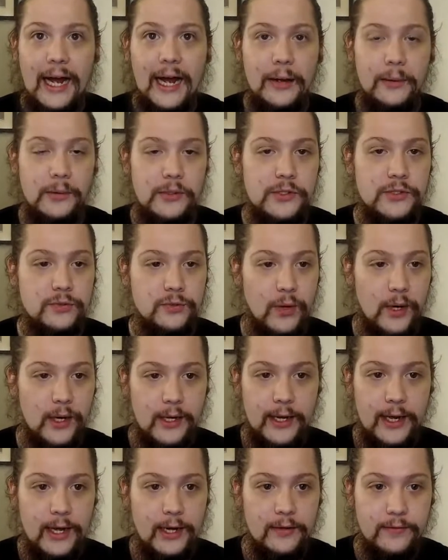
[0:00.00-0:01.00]
I was
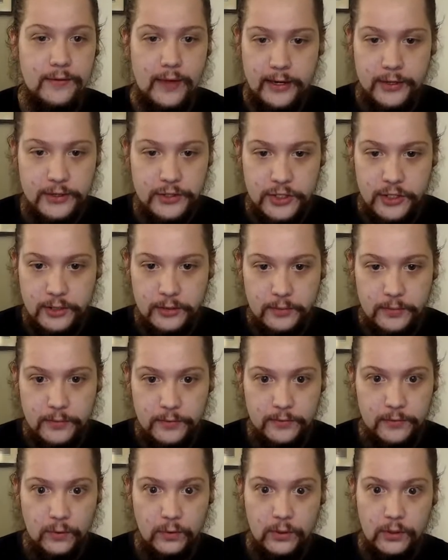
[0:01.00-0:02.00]
running out of energy
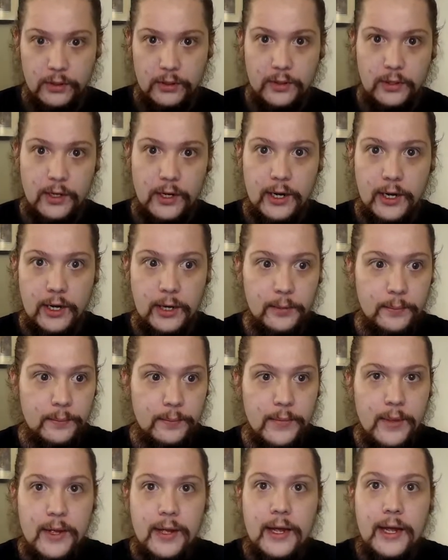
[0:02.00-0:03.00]
before,
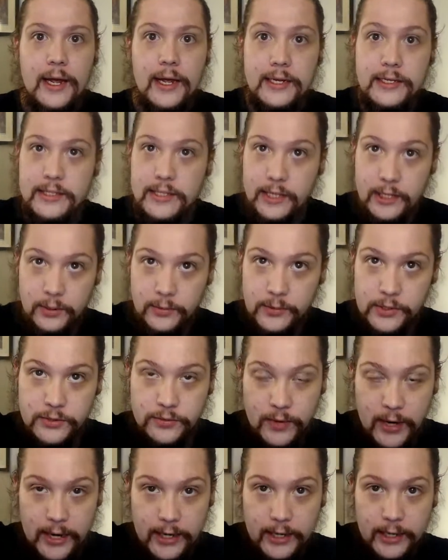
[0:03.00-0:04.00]
and dinner
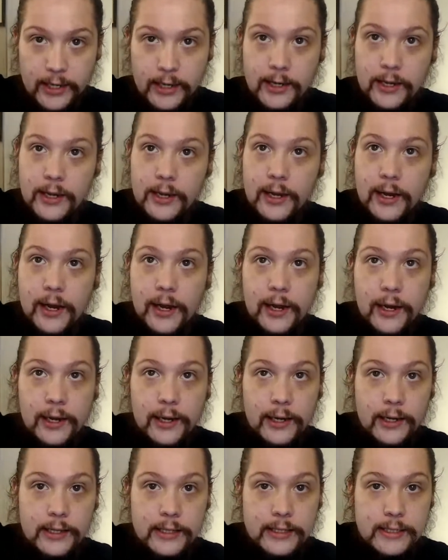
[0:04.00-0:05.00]
was ready,
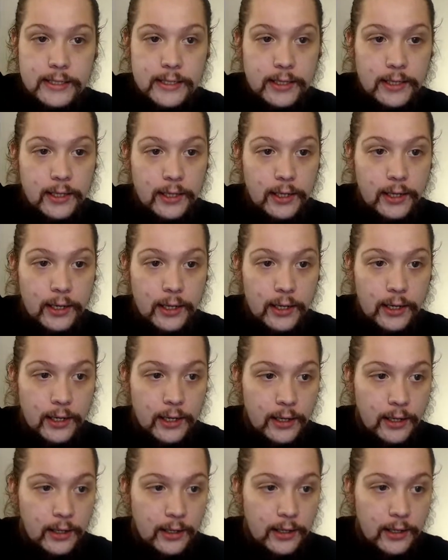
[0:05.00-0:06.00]
and
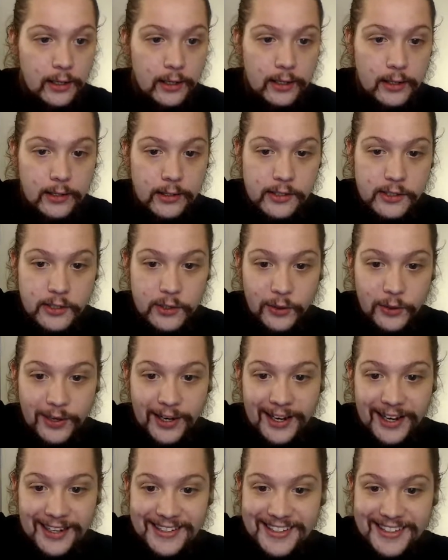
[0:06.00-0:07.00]
so I
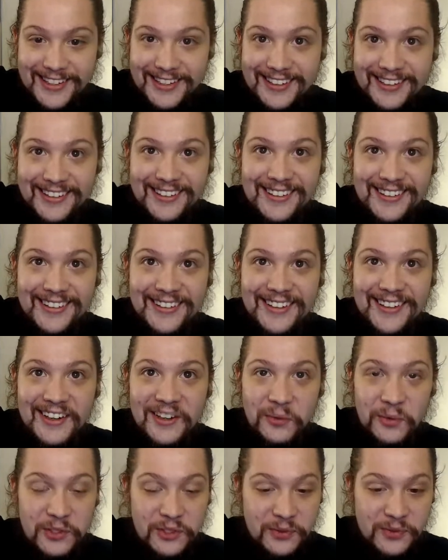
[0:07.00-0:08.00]
had dinner,
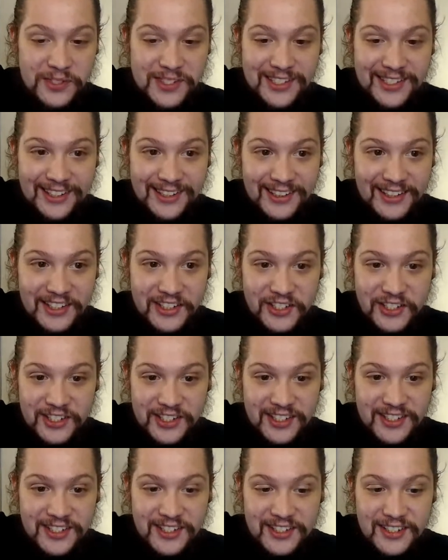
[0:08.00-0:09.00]
which was
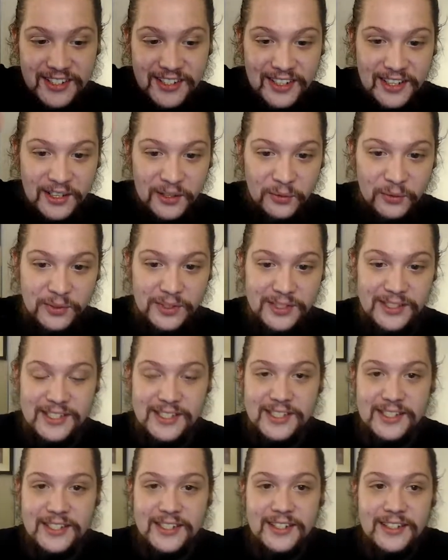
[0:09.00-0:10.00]
delicious. It
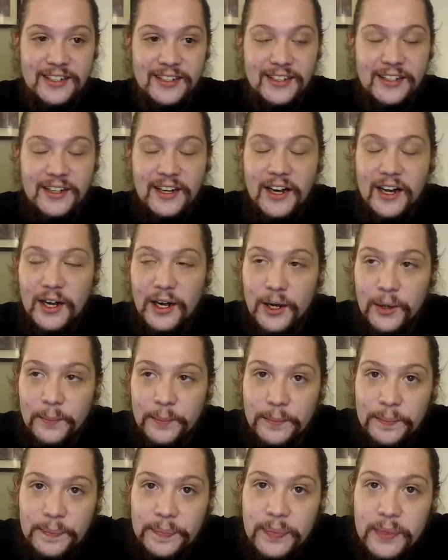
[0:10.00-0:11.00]
was
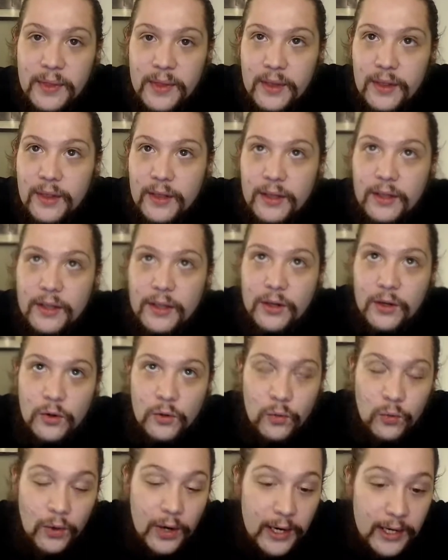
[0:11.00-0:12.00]
um,
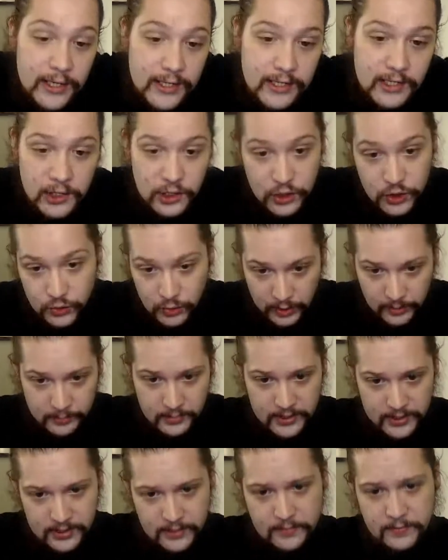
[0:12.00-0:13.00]
rice and
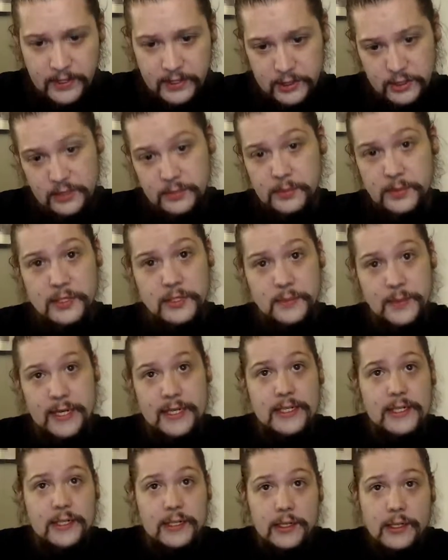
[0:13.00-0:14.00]
shrimp and some vegetables,
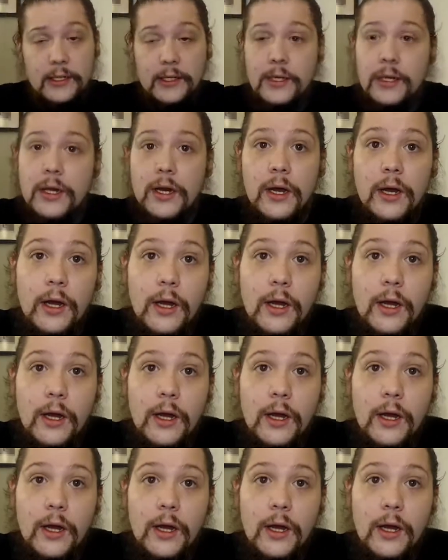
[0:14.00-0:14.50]
basically.